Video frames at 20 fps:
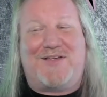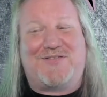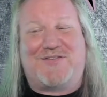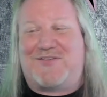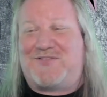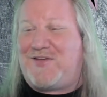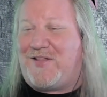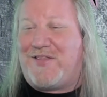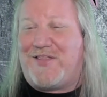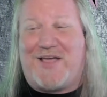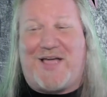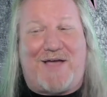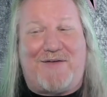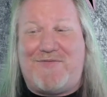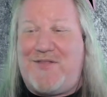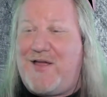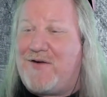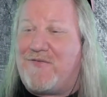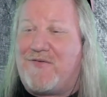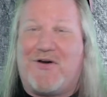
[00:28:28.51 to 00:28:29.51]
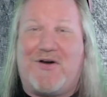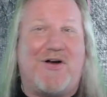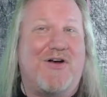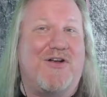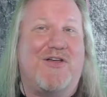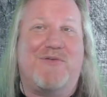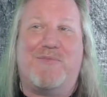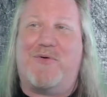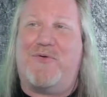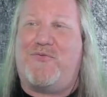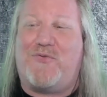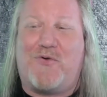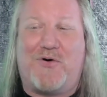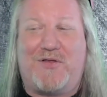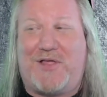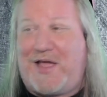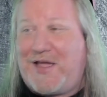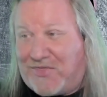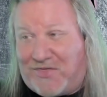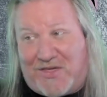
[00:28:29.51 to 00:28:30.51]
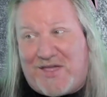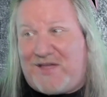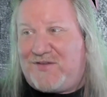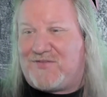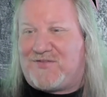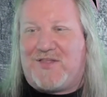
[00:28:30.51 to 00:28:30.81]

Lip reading: it's something I've never heard of before, like this.